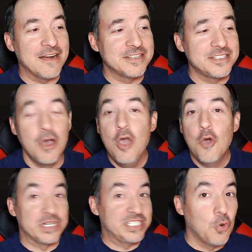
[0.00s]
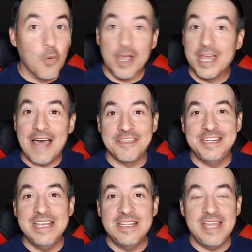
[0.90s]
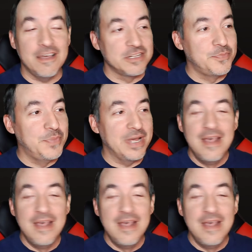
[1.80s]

So we're still working out the details, but